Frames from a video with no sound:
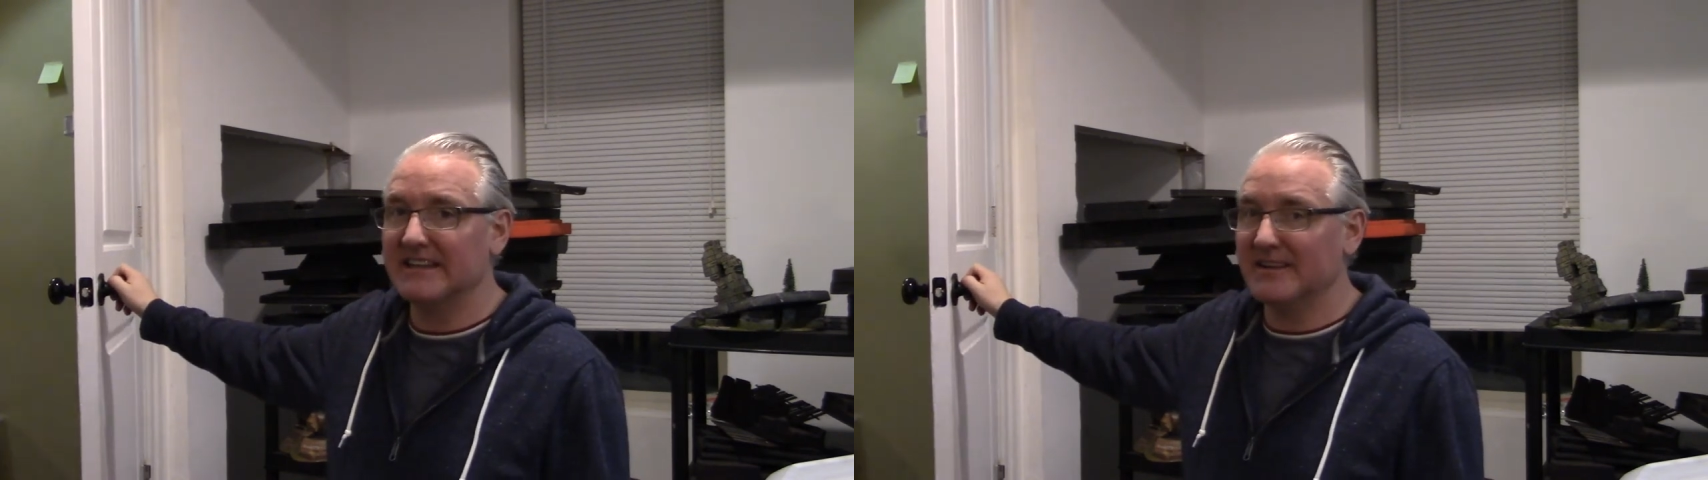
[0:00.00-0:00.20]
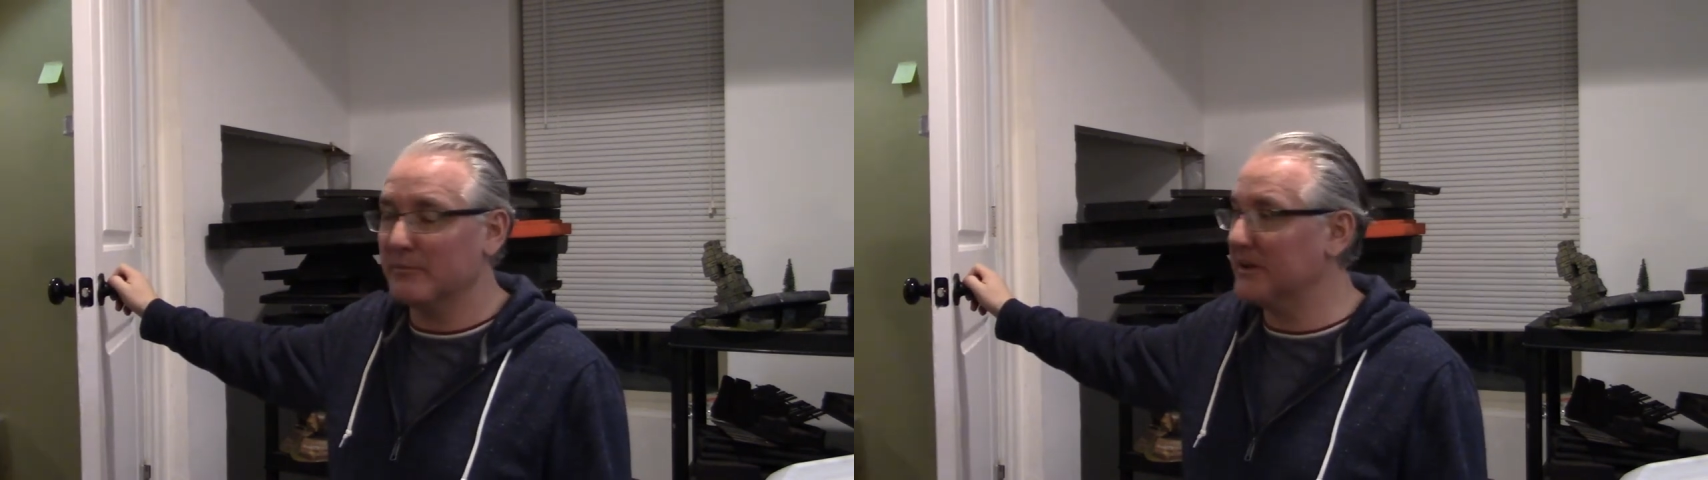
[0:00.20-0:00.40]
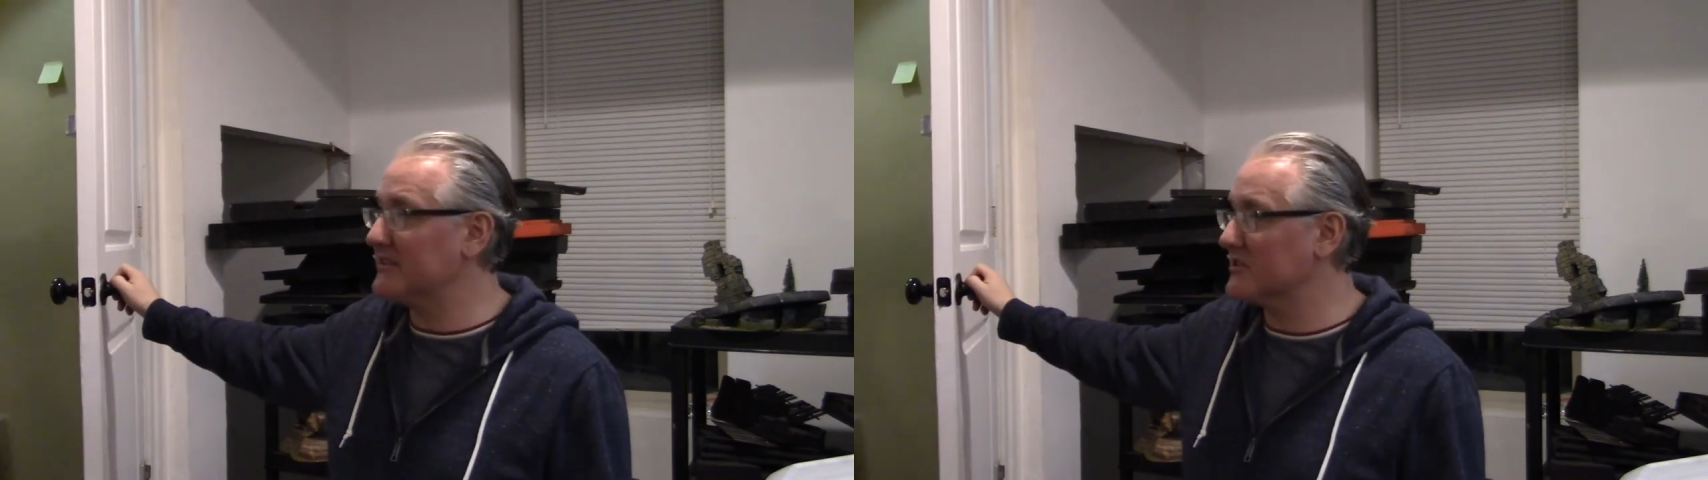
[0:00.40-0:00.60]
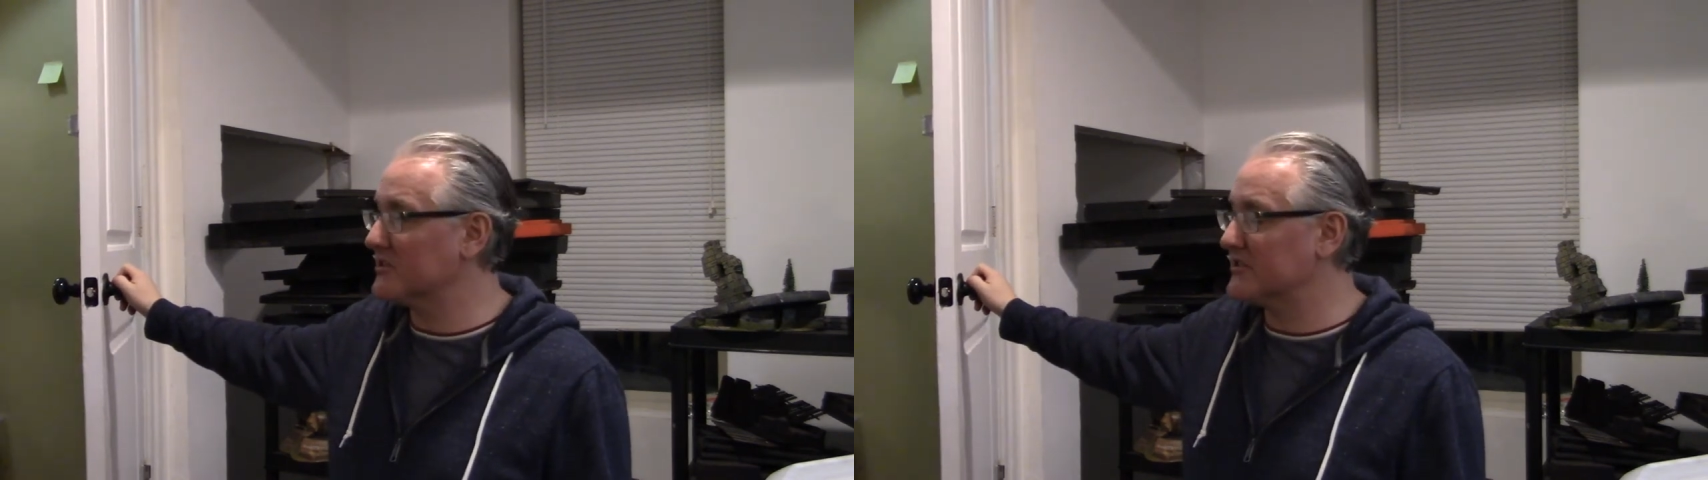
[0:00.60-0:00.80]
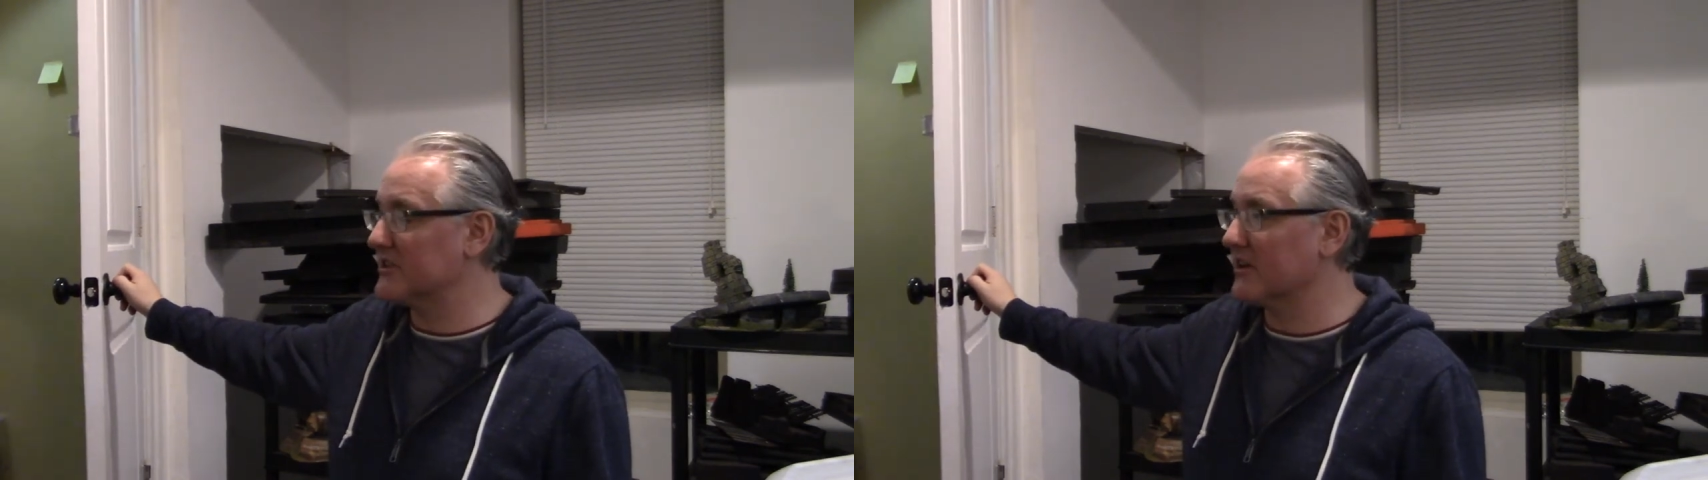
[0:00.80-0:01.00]
the
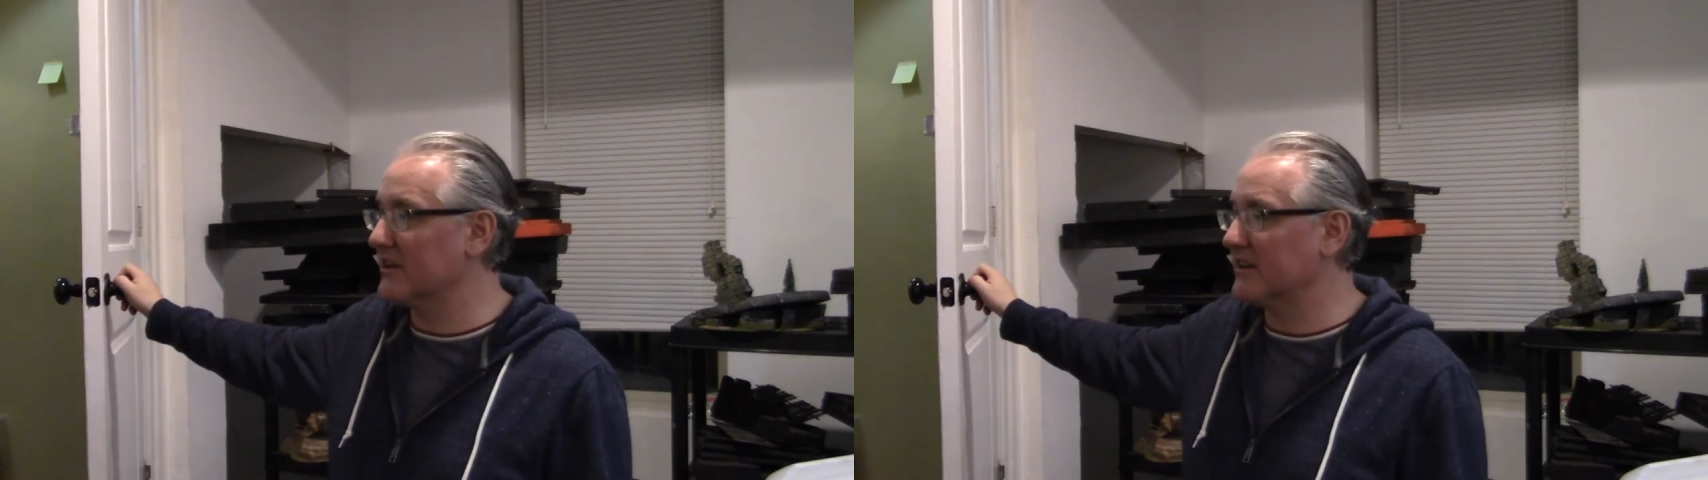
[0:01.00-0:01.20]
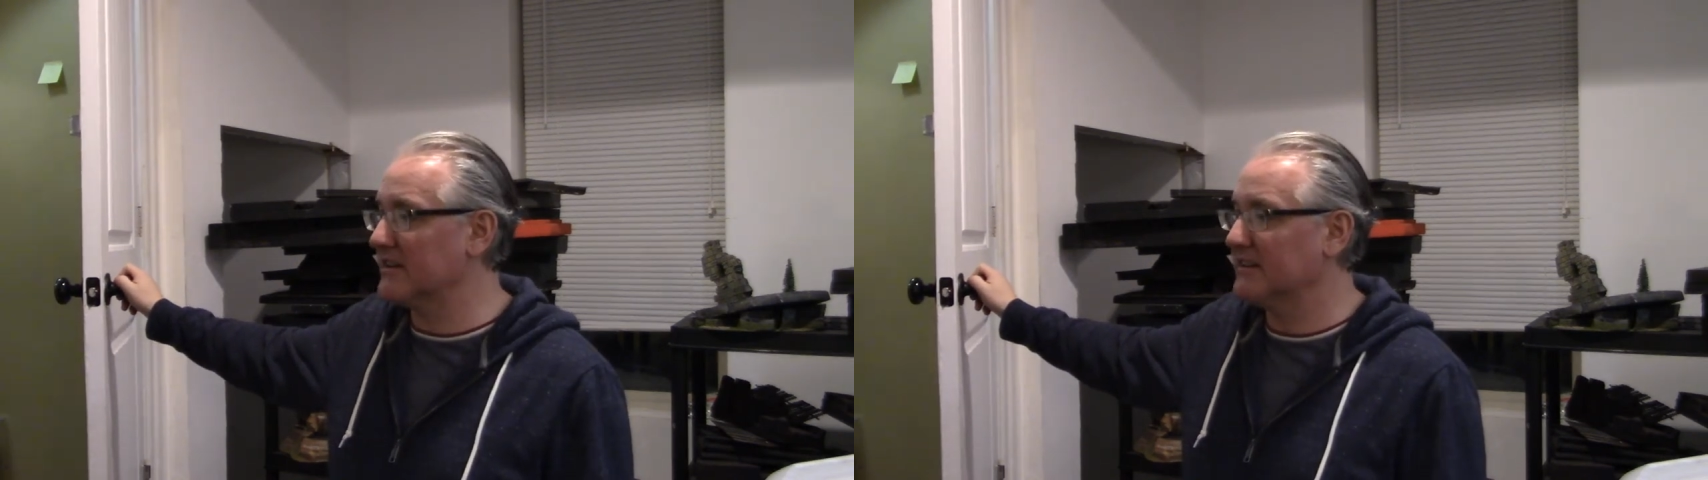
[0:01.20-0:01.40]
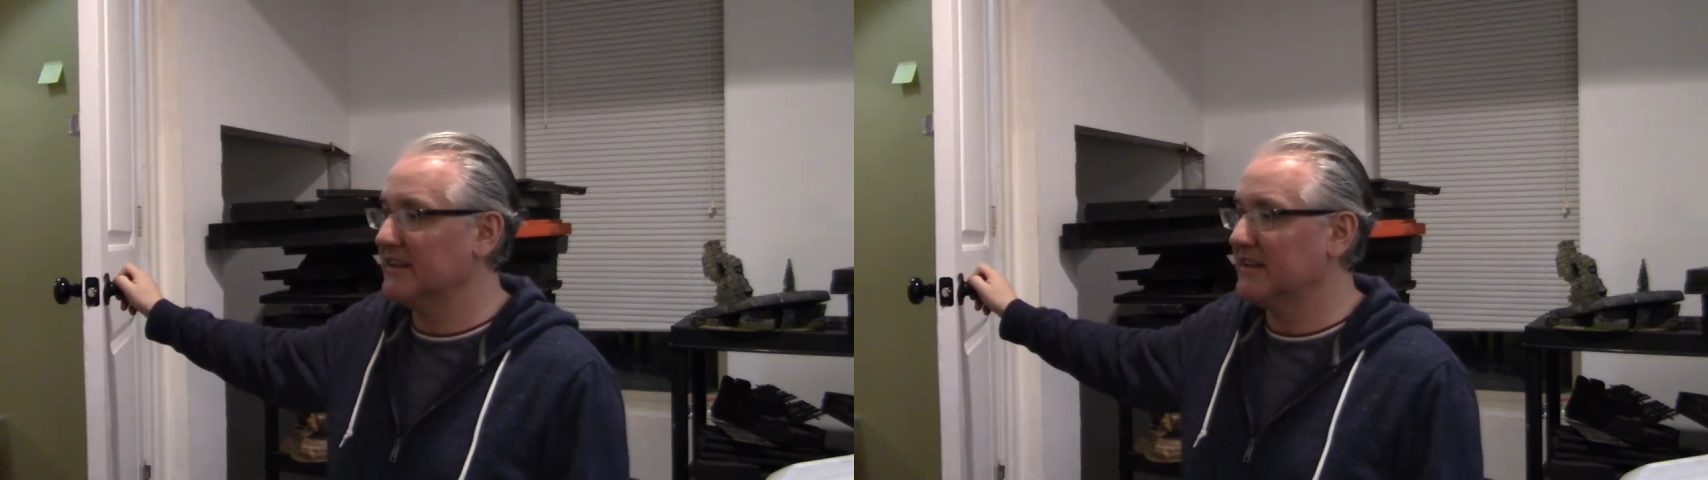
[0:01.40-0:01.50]
blizzard started.